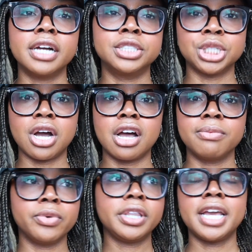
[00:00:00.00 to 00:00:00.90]
a
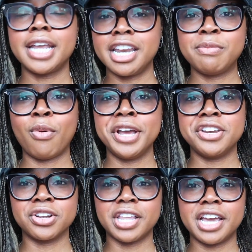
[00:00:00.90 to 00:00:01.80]
job really at any point
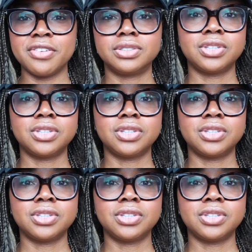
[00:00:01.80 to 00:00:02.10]
in your life.